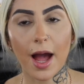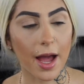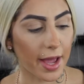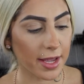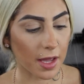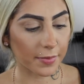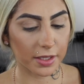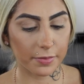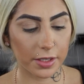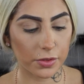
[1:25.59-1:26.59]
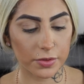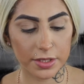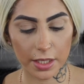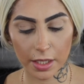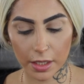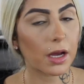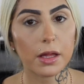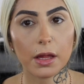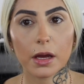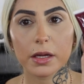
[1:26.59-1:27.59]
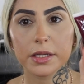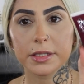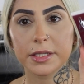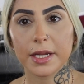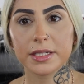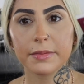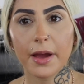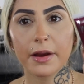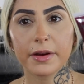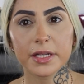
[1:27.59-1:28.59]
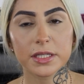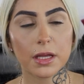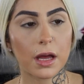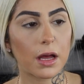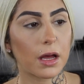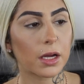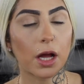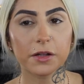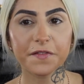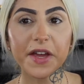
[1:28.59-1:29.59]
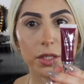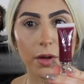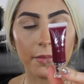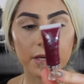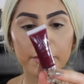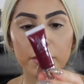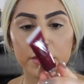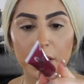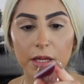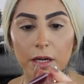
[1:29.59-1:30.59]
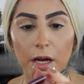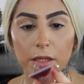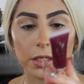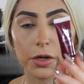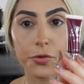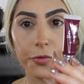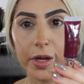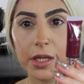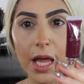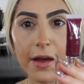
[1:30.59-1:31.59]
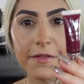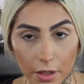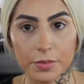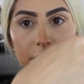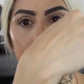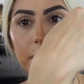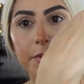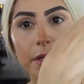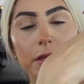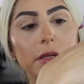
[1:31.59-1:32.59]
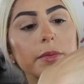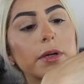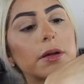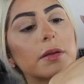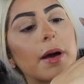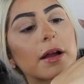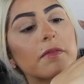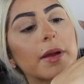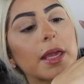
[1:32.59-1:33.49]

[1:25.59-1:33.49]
eye, I'm going to be using Danessa Myricks colorfix. So I'm going to be using the color Real Love. I'm just going to put a little bit on the back of my